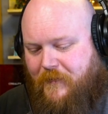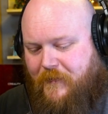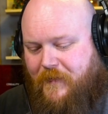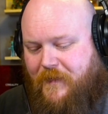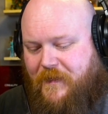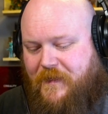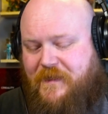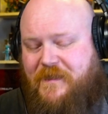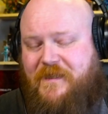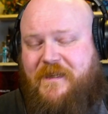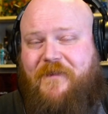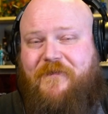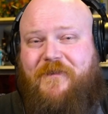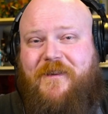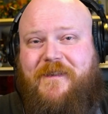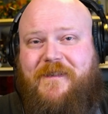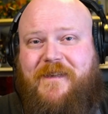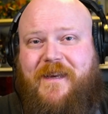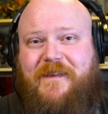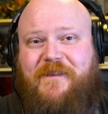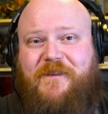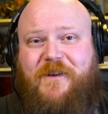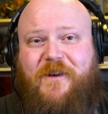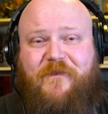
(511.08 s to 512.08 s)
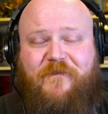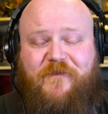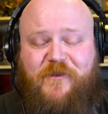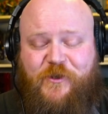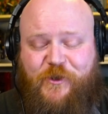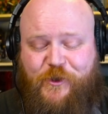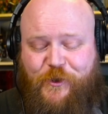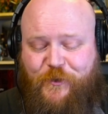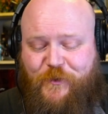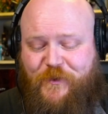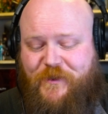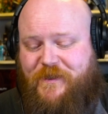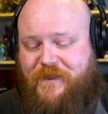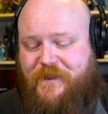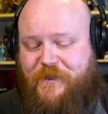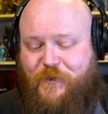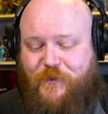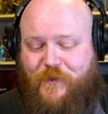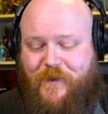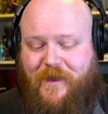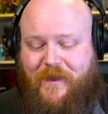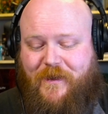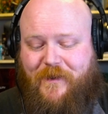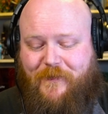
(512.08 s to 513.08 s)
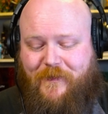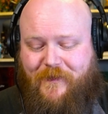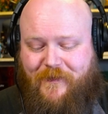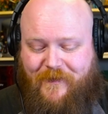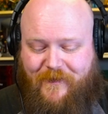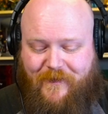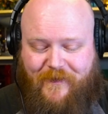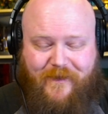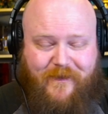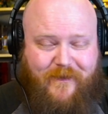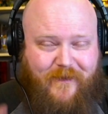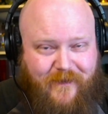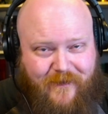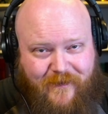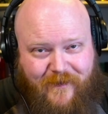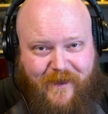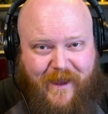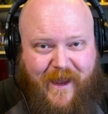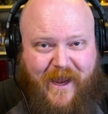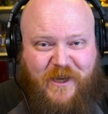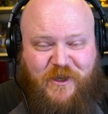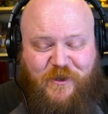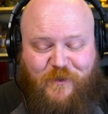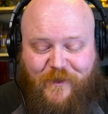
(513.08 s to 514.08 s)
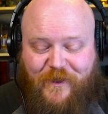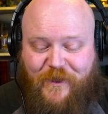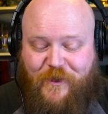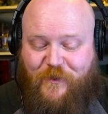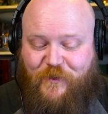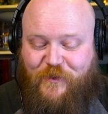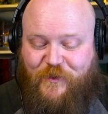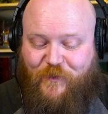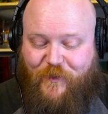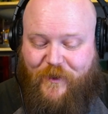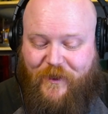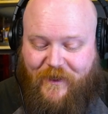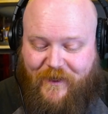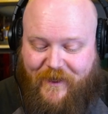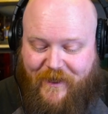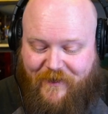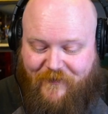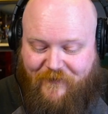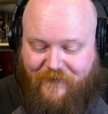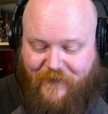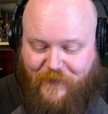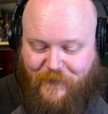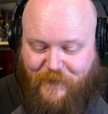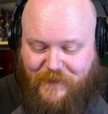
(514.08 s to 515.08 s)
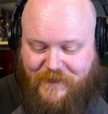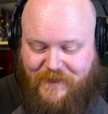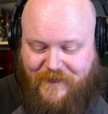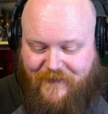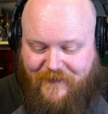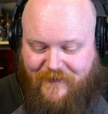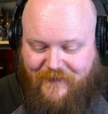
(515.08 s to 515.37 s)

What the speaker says: Let's see if this has enough juice to actually use real headphones.